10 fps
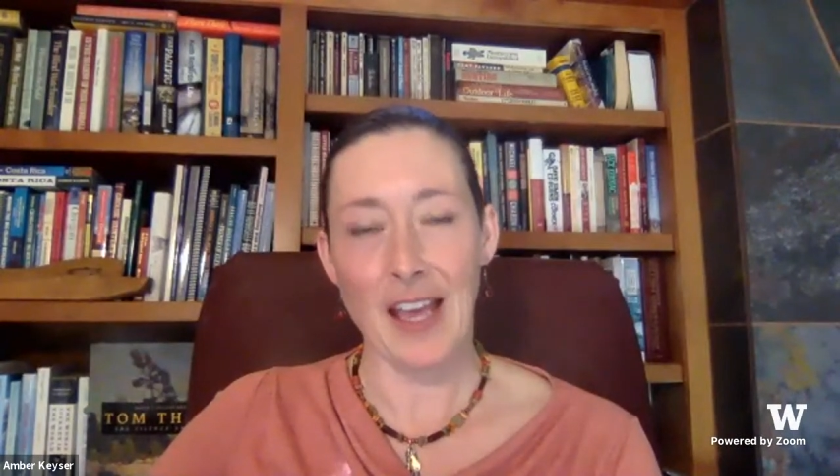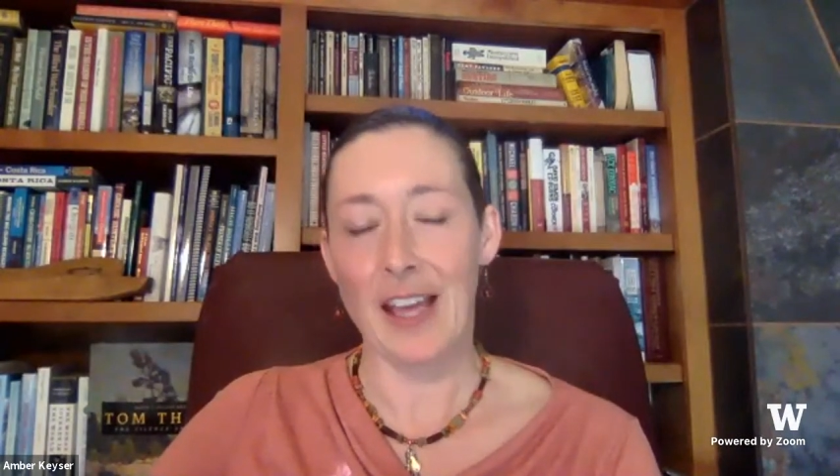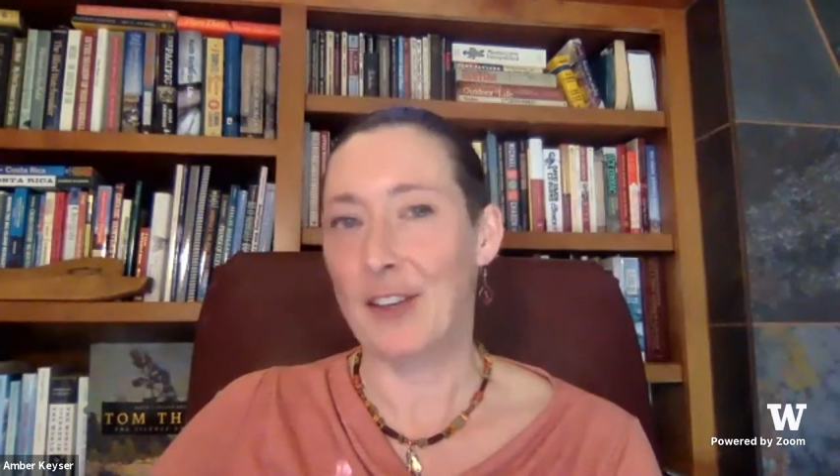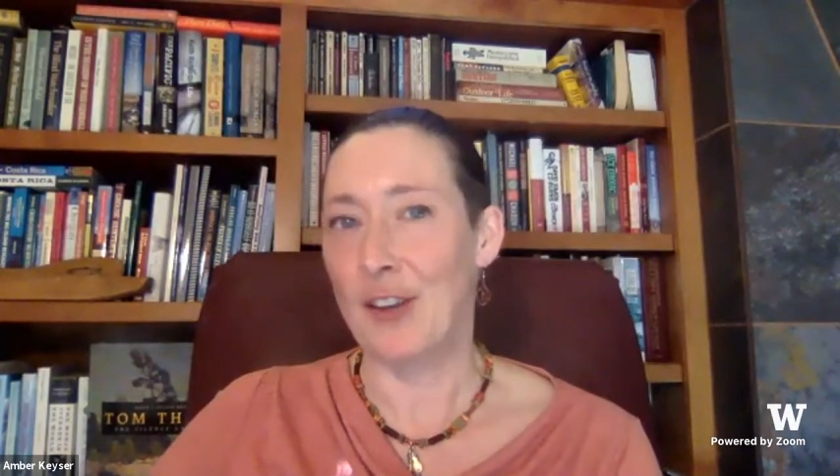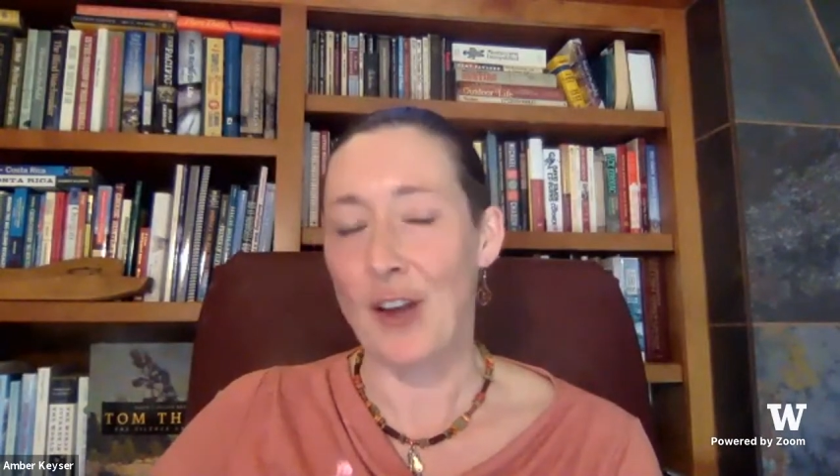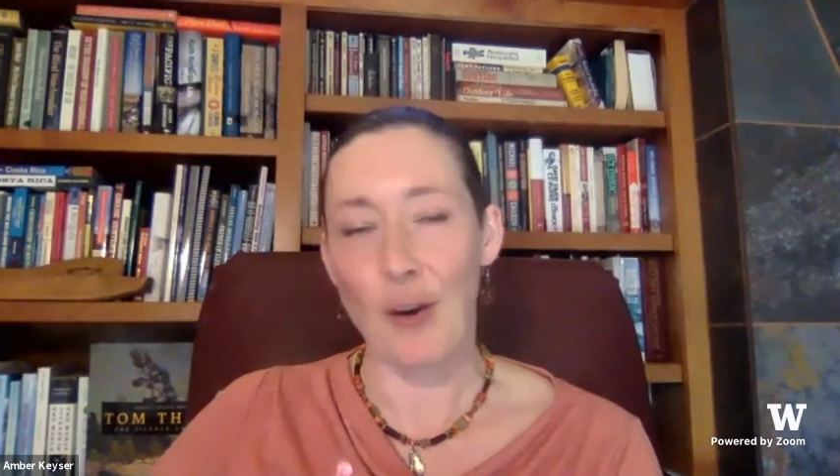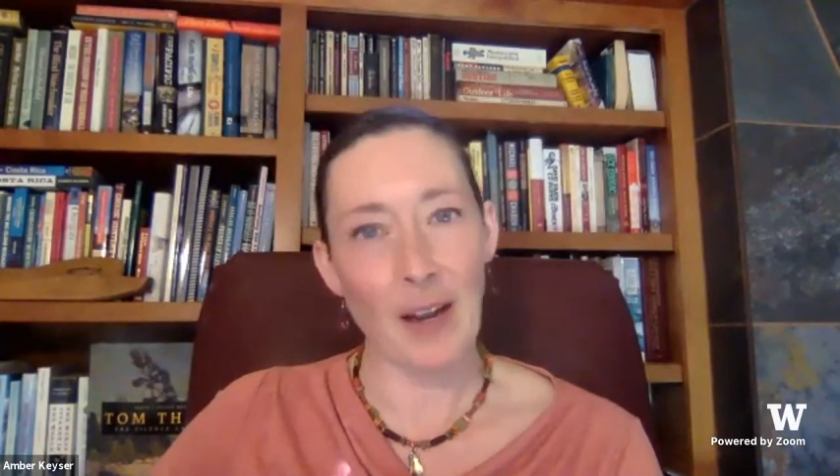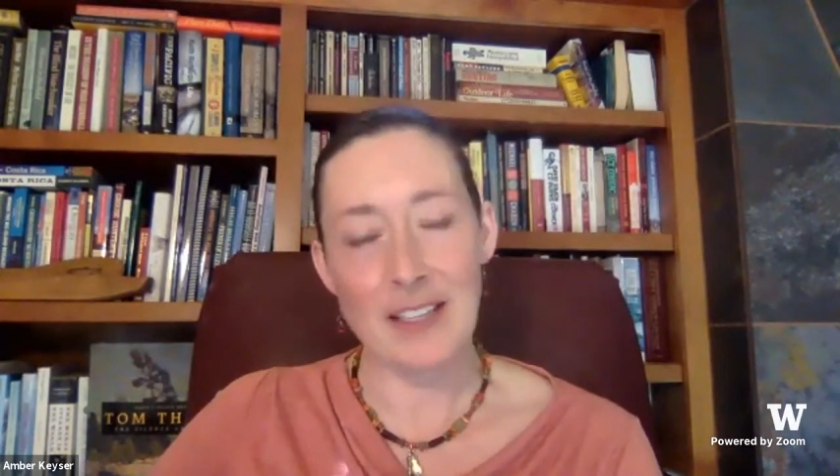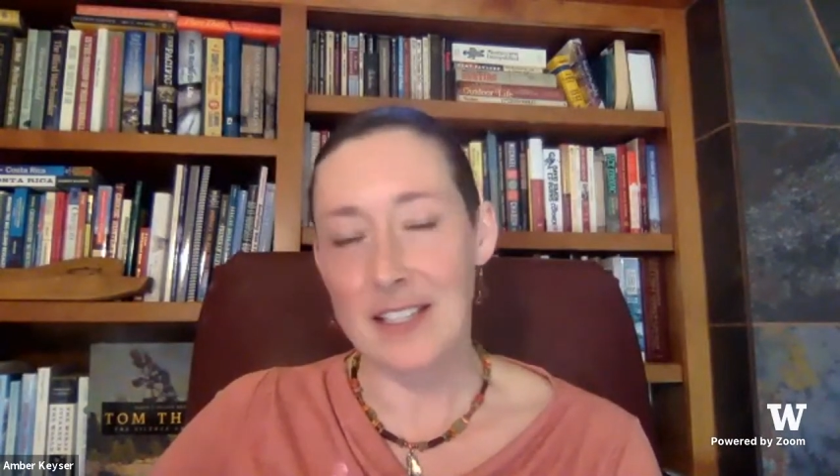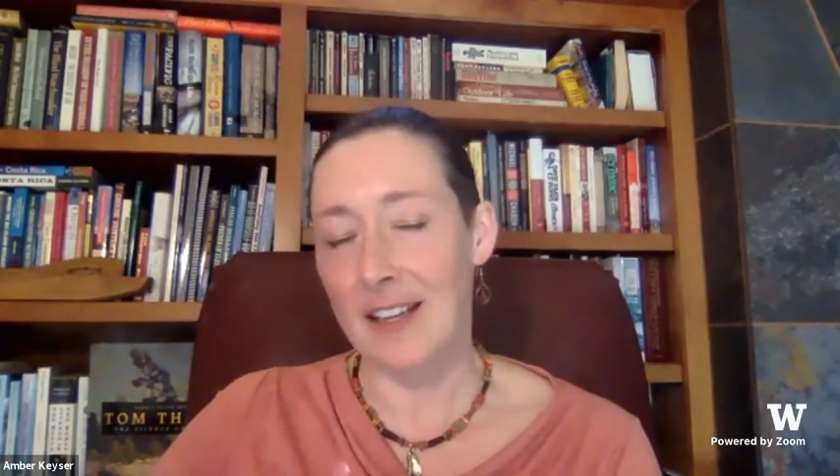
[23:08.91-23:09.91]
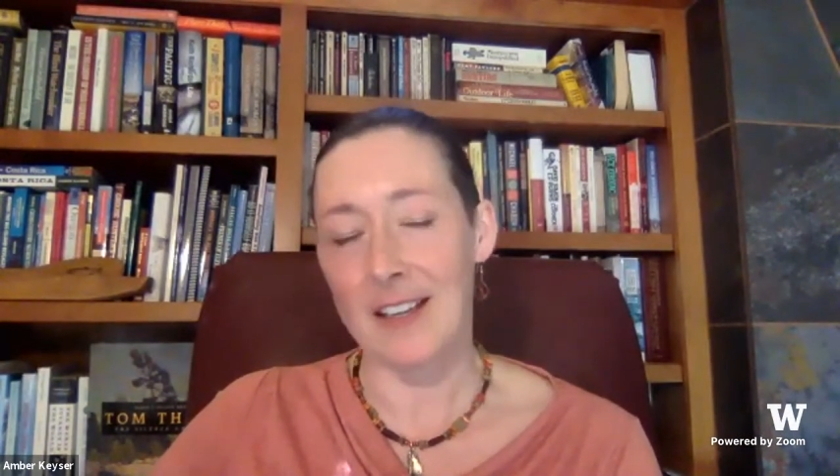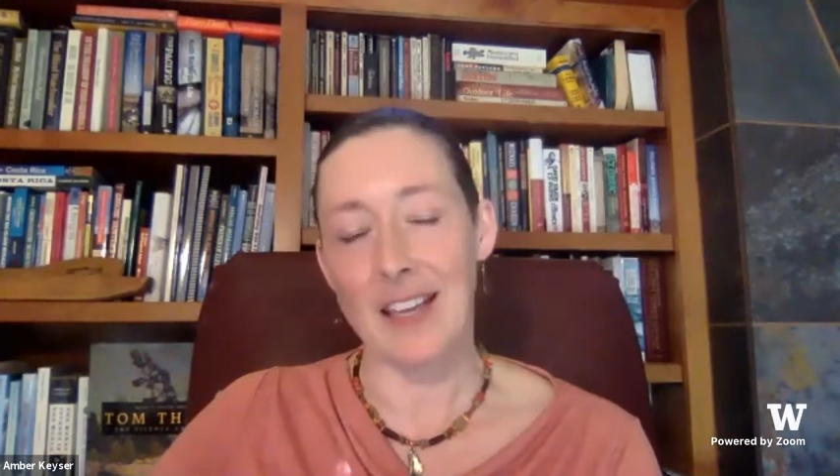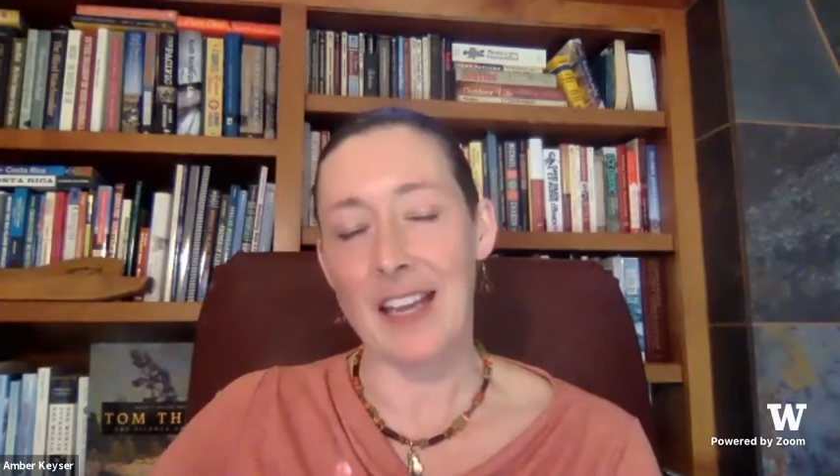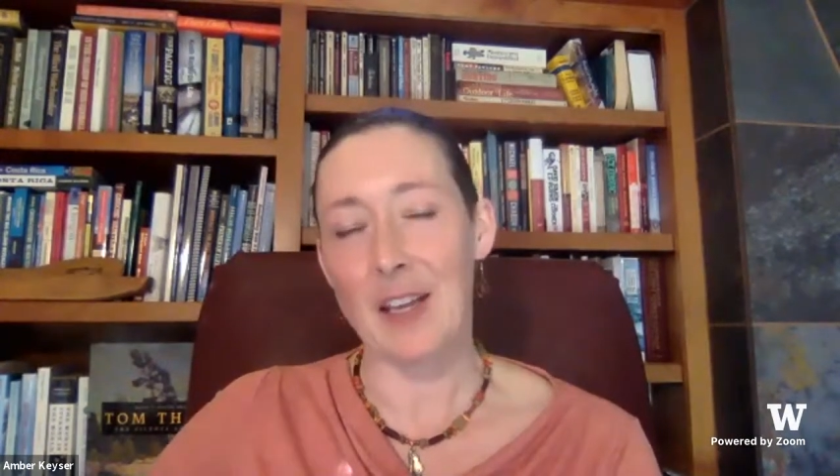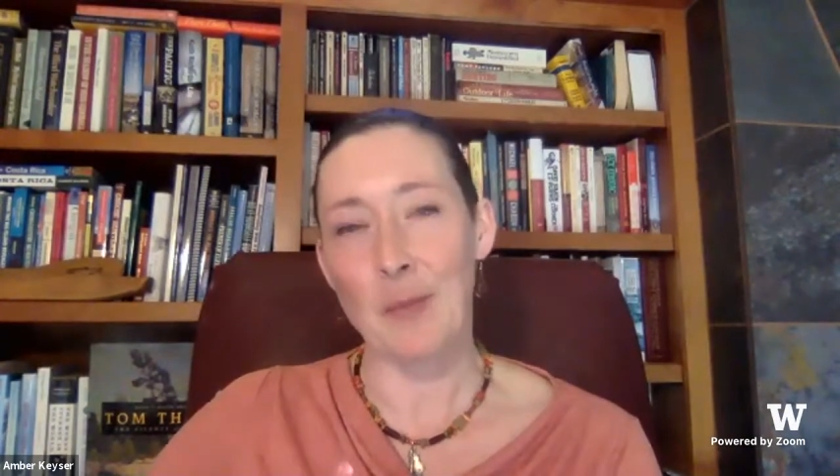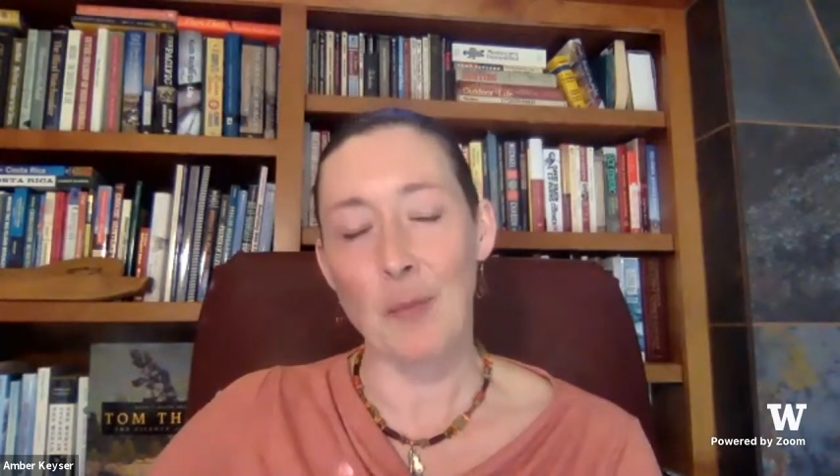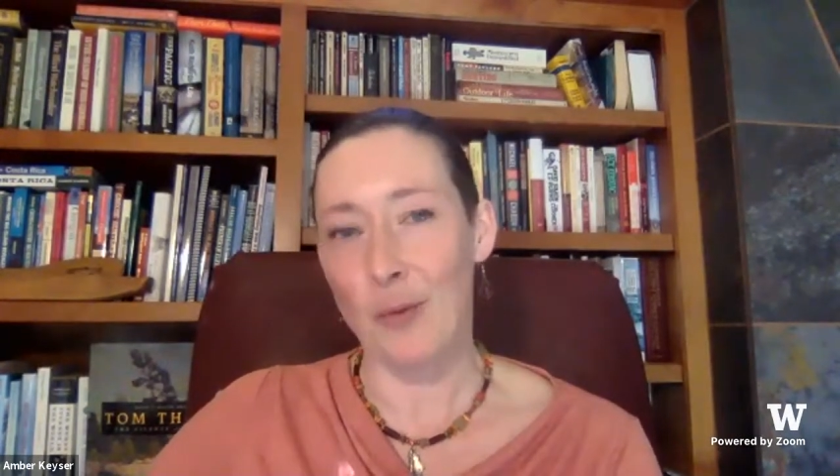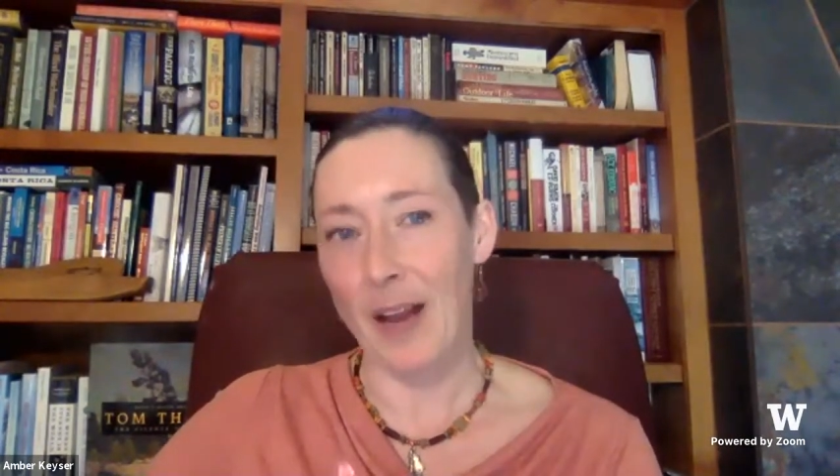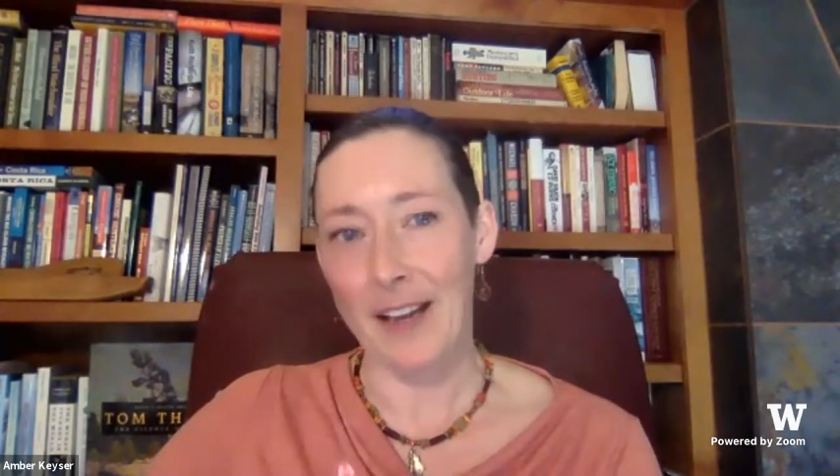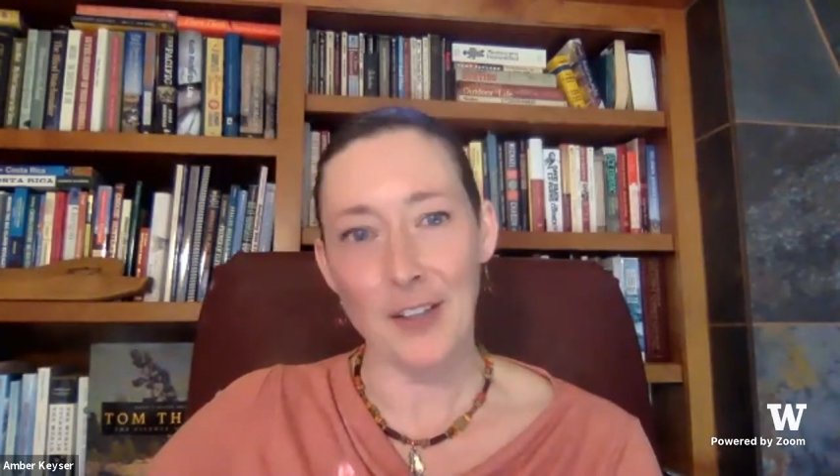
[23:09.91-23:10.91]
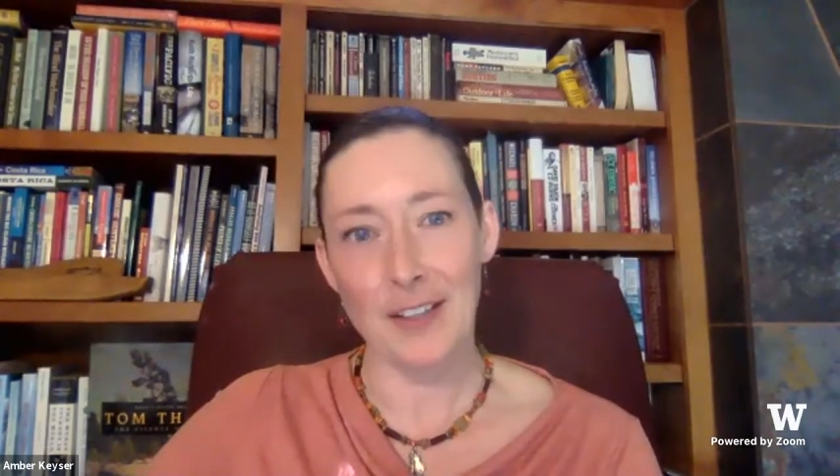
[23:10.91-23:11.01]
I had no idea a naked mole rat